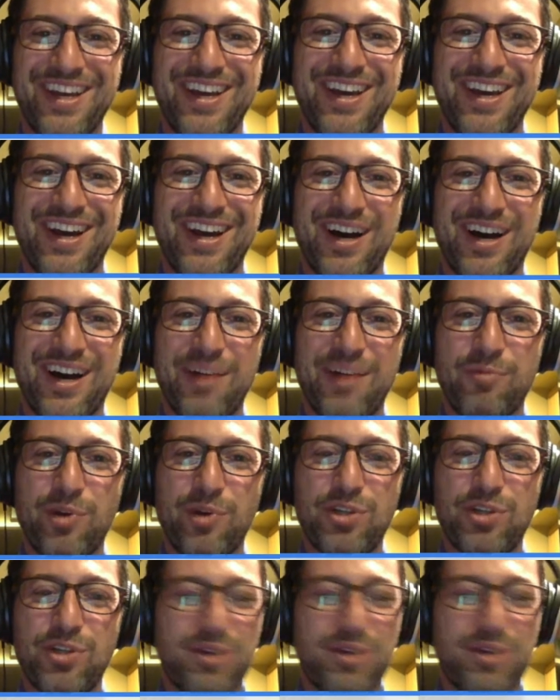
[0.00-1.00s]
We're
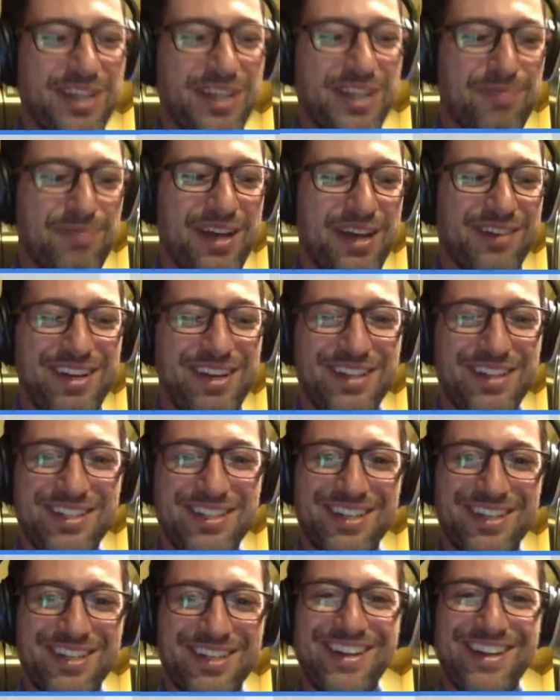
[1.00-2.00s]
joined again by Elaine
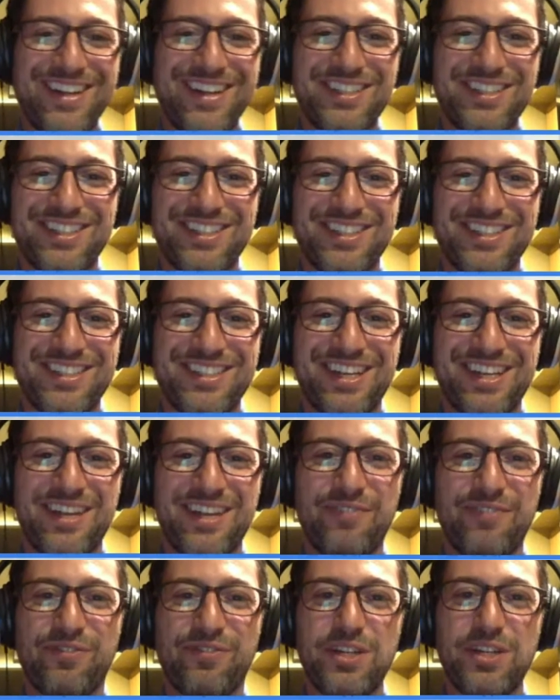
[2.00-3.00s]
Tendetnik. She is a
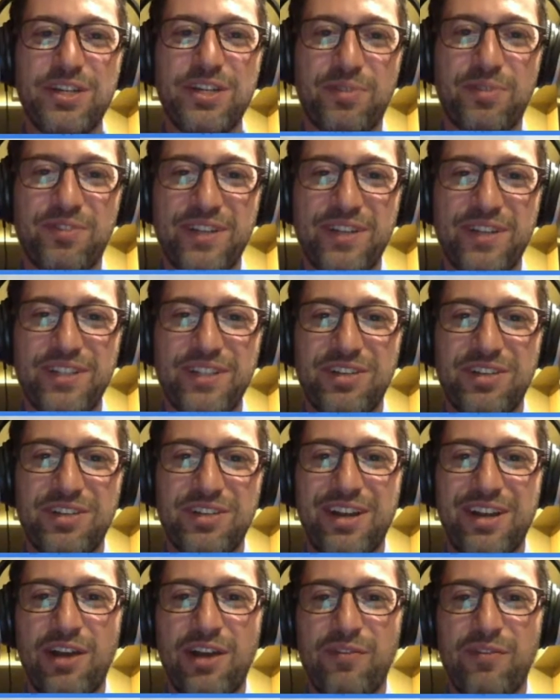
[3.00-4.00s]
French professor at
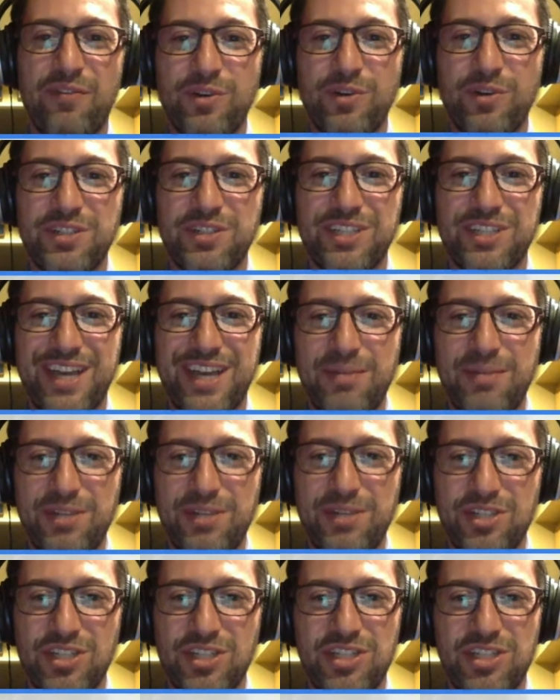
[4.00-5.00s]
Air Force Academy, and
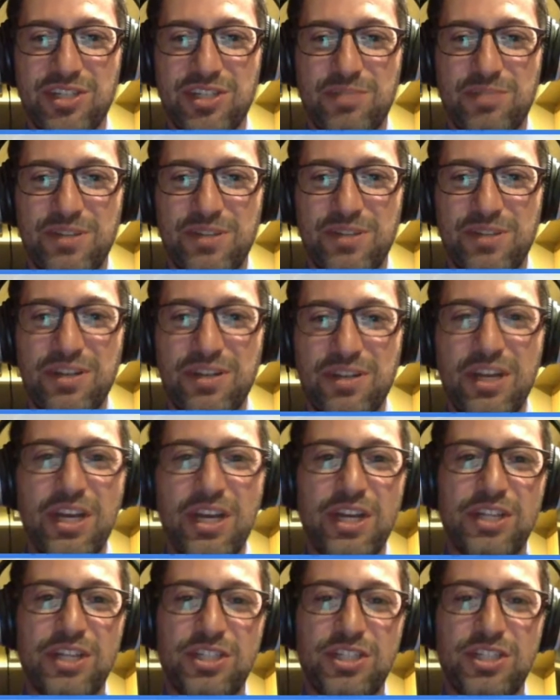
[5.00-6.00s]
she's just been
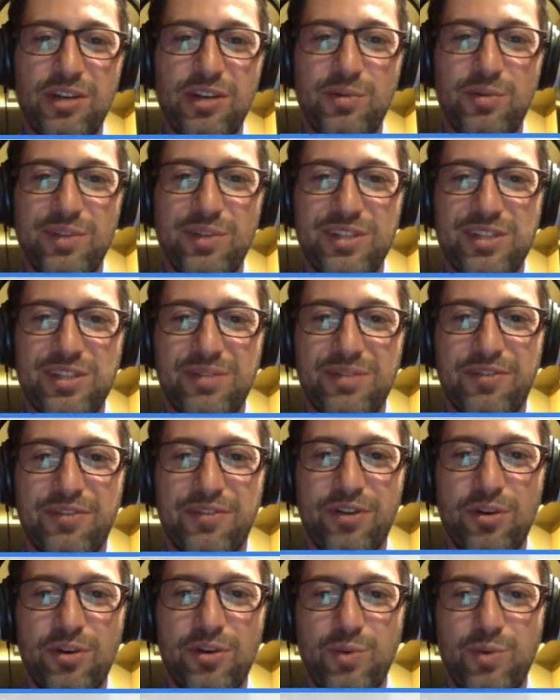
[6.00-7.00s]
sharing with us some of
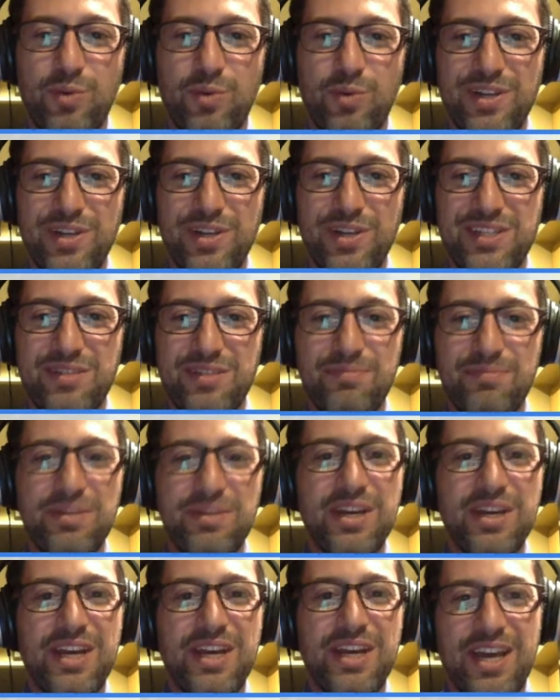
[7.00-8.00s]
her wisdom
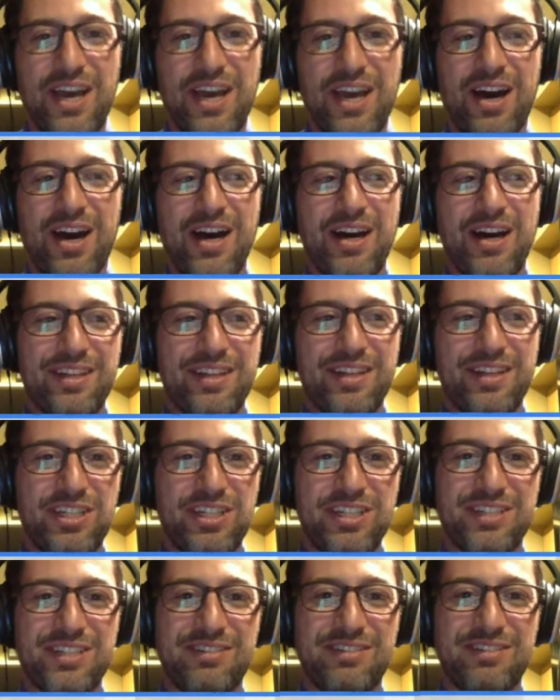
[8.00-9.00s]
that
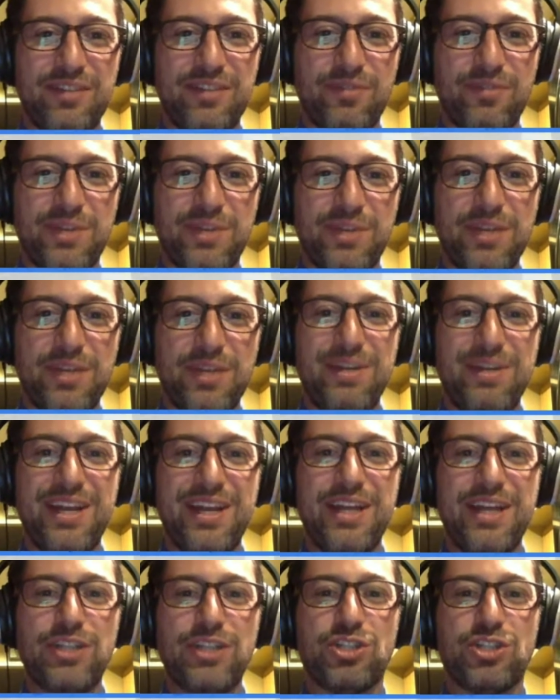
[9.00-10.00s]
she's gleaned from keeping
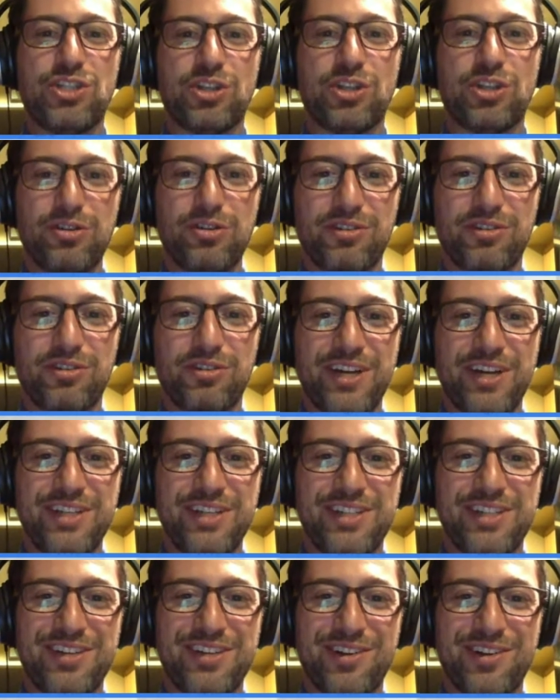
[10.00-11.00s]
a journal as
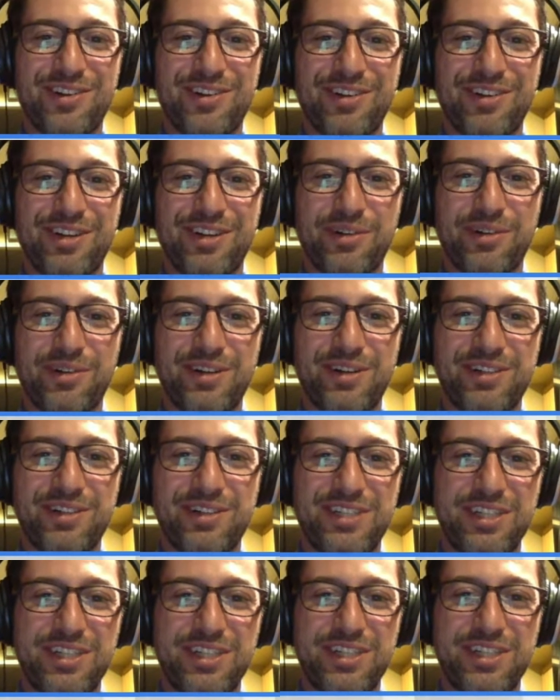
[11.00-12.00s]
an early career
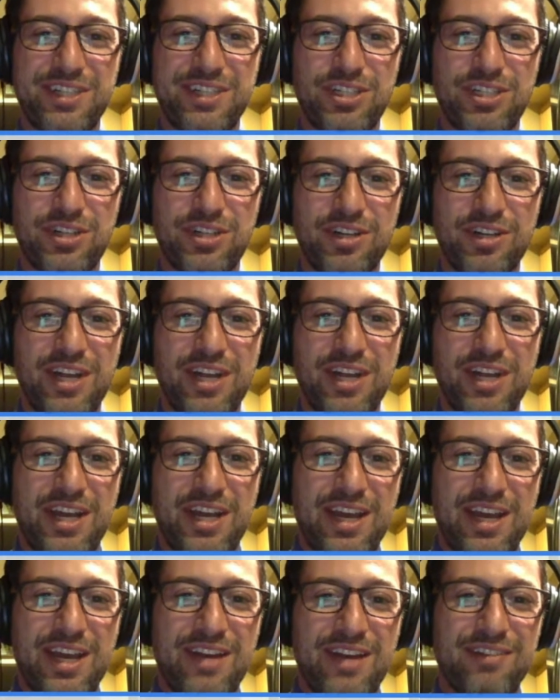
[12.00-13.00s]
teacher. And
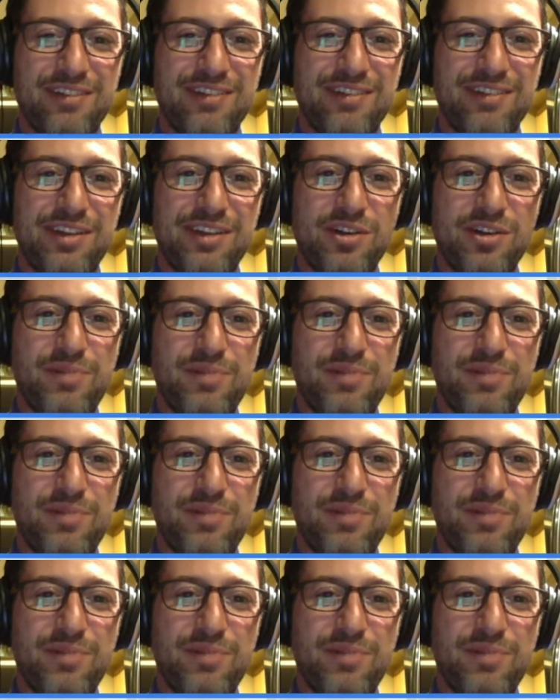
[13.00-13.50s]
Elaine, going